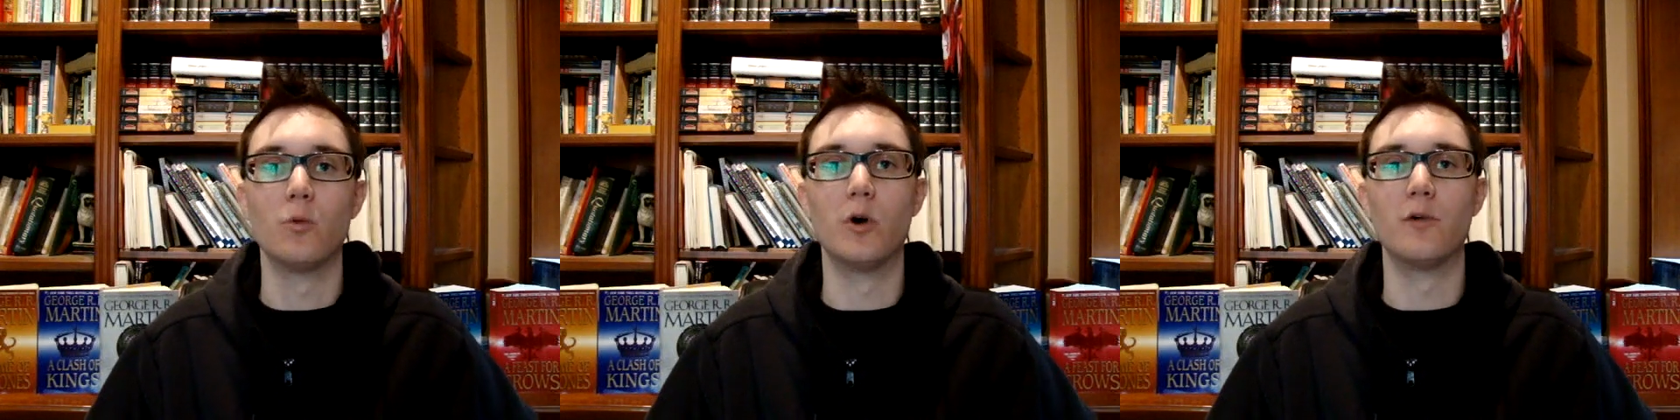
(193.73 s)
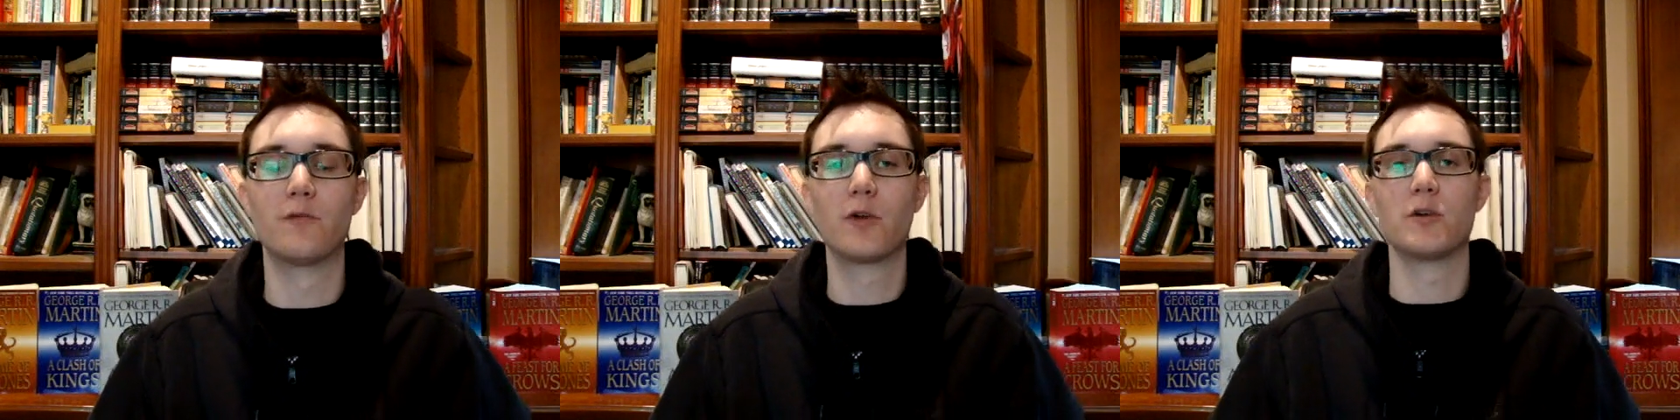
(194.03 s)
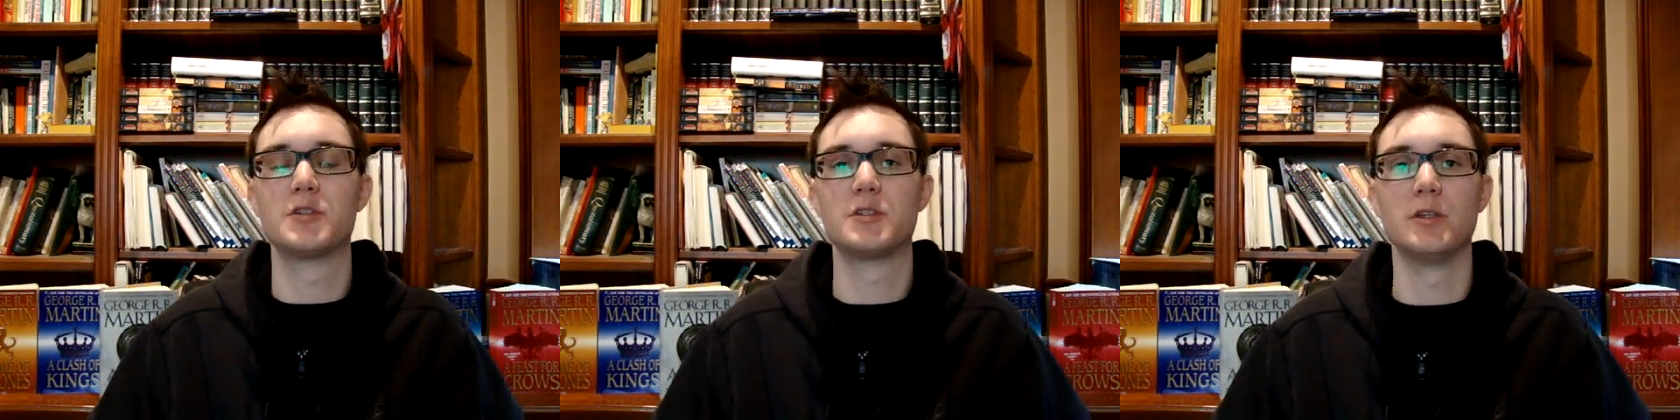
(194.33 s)
Well,
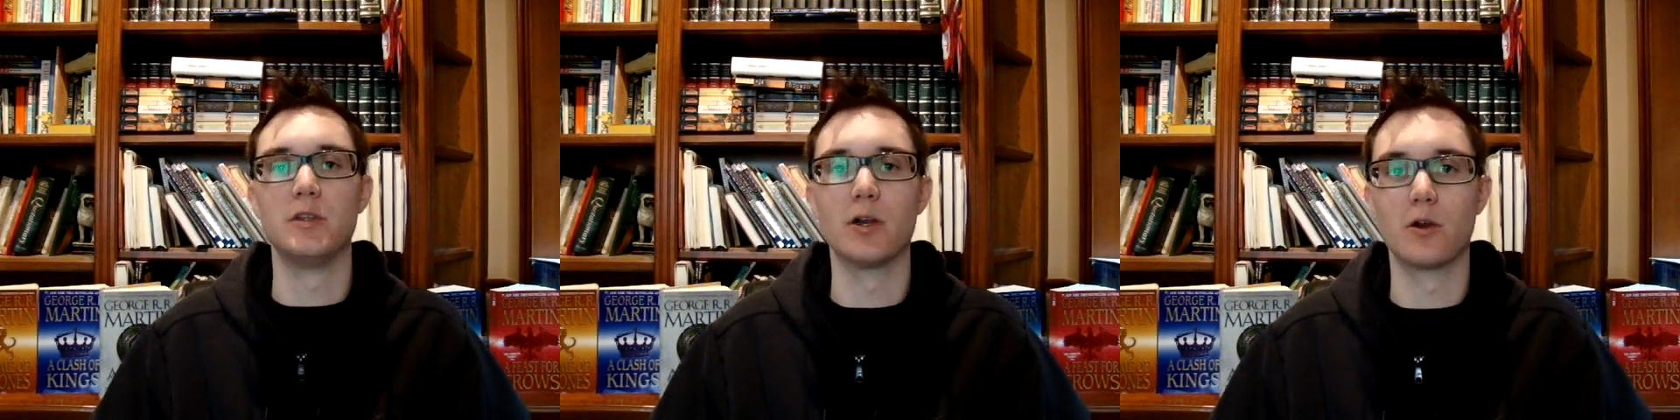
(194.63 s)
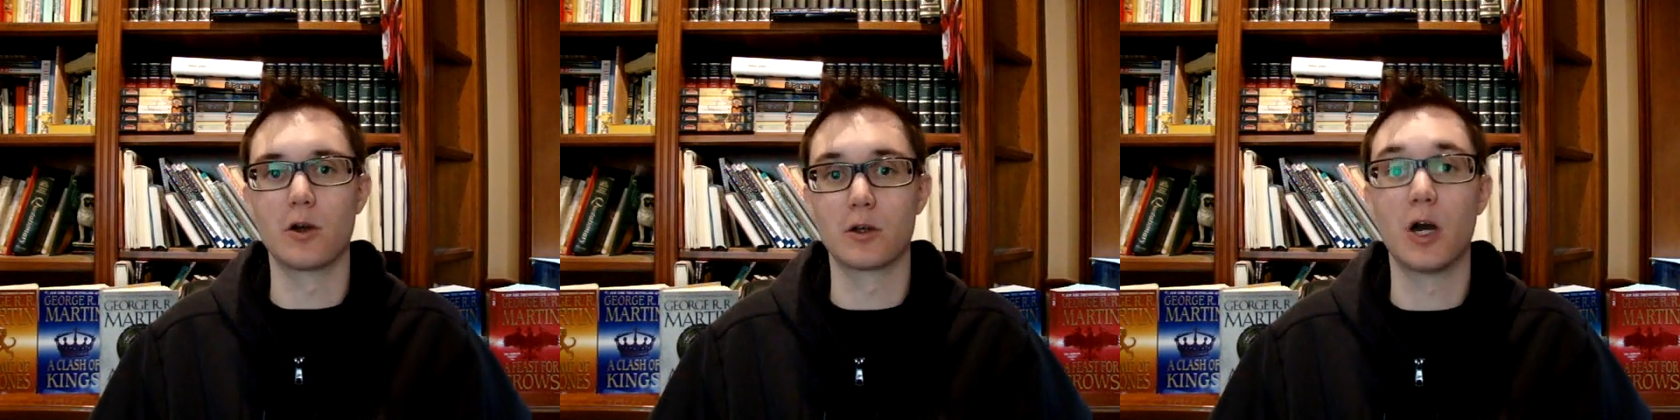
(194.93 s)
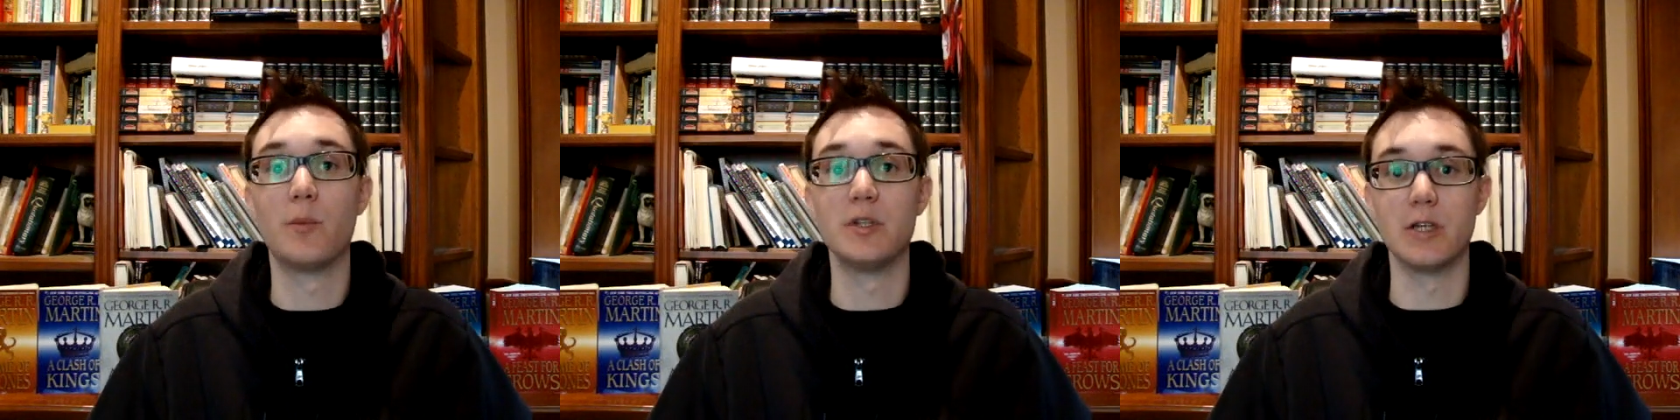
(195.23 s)
first, there are
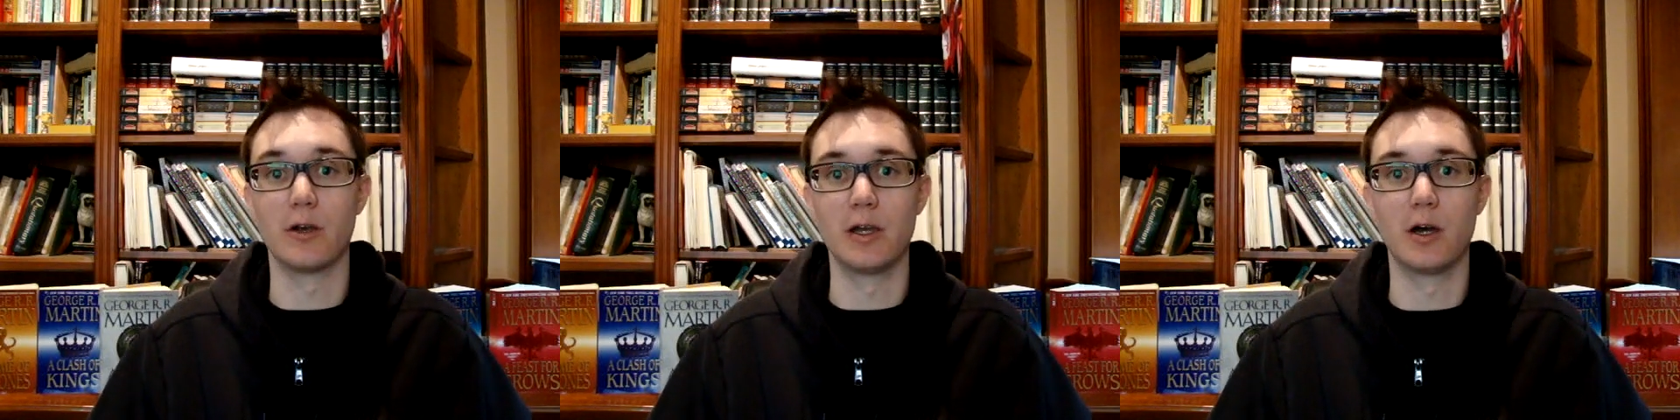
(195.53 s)
commentary